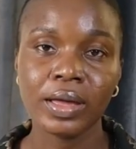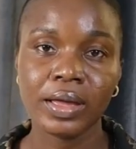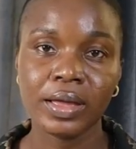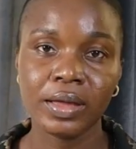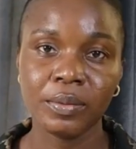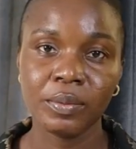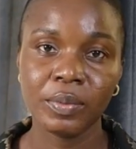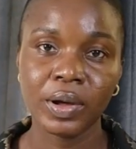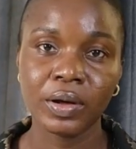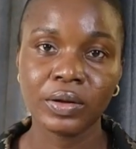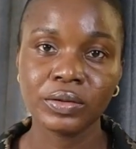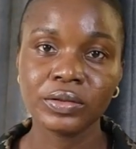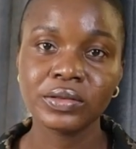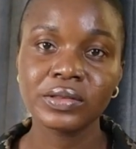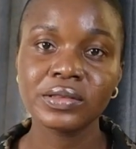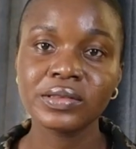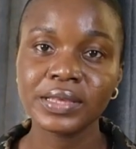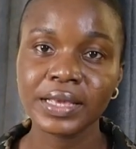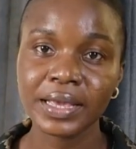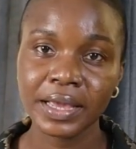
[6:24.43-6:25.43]
about
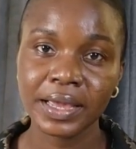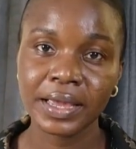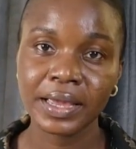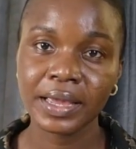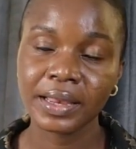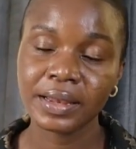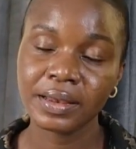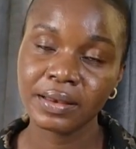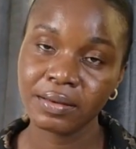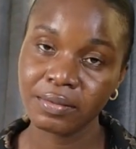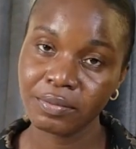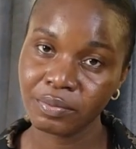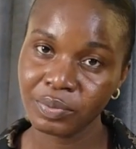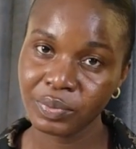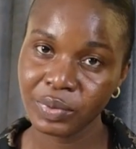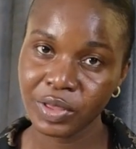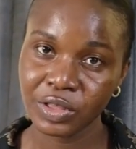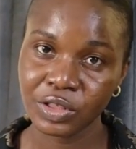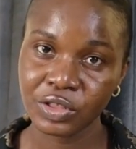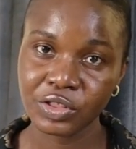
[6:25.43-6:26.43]
taking
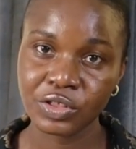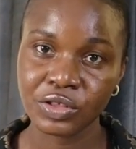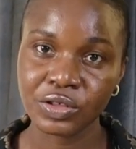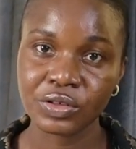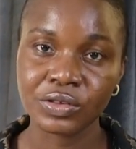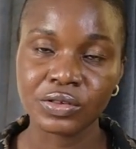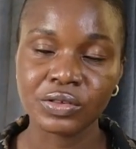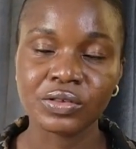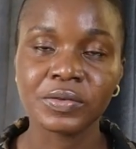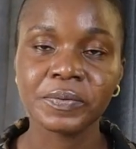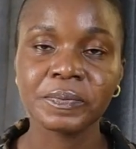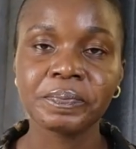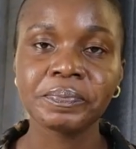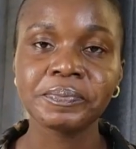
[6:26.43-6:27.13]
pictures.